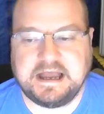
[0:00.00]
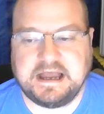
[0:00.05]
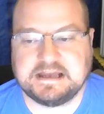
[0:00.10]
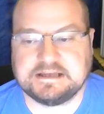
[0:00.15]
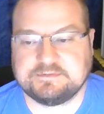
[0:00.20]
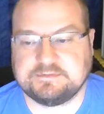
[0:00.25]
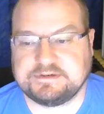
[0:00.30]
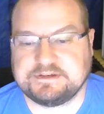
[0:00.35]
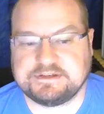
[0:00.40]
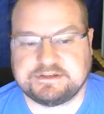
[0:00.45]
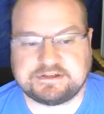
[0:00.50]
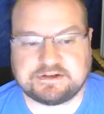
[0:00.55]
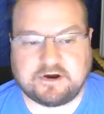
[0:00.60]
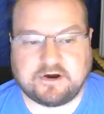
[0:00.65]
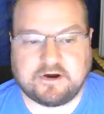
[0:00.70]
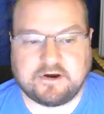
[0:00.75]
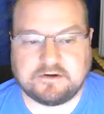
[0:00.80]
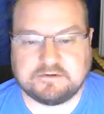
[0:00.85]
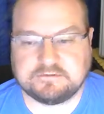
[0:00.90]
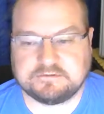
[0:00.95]
as we
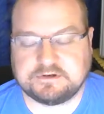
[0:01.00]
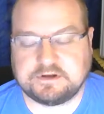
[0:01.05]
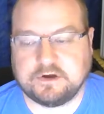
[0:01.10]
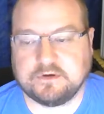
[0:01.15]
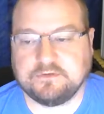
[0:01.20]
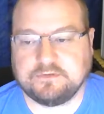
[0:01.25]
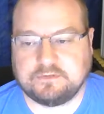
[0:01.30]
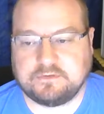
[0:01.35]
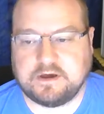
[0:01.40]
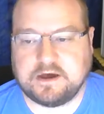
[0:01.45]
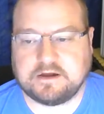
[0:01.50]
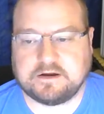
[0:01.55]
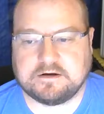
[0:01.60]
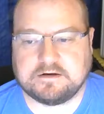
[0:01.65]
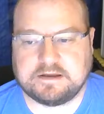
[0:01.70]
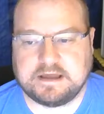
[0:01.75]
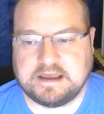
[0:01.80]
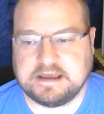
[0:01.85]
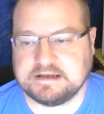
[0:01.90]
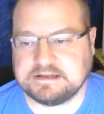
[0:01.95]
start and go throughout
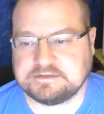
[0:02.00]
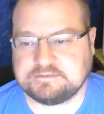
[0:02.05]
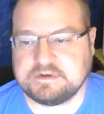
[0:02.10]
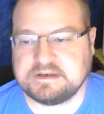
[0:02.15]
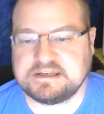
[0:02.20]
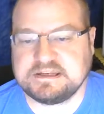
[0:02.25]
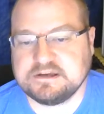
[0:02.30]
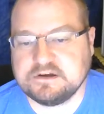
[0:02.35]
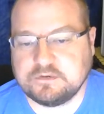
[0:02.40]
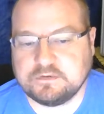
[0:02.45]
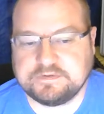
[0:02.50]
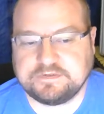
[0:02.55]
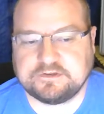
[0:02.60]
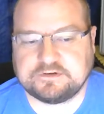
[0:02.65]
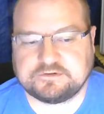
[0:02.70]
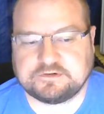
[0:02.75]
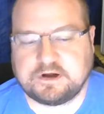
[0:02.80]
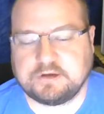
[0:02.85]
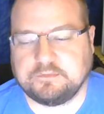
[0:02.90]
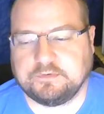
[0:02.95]
our day and as we deal with
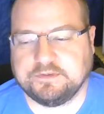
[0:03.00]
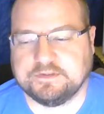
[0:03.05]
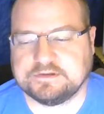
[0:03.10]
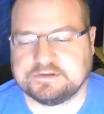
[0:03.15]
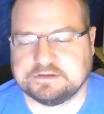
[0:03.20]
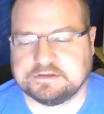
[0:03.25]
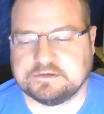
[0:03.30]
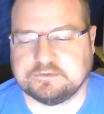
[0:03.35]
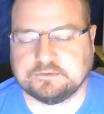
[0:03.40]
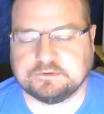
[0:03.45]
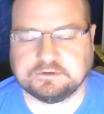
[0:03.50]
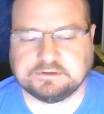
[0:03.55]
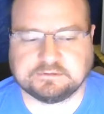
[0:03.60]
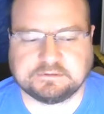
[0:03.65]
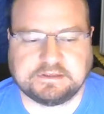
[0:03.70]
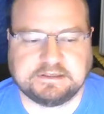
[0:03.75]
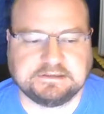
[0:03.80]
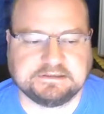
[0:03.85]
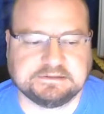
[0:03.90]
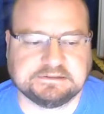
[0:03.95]
the trouble that's in the world
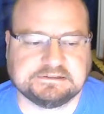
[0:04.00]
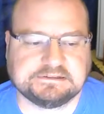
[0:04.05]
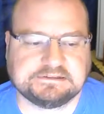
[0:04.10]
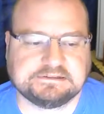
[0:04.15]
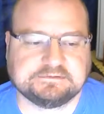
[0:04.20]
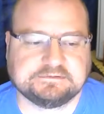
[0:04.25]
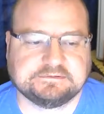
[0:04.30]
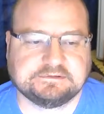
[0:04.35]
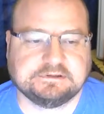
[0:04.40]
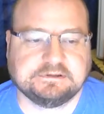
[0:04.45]
around us.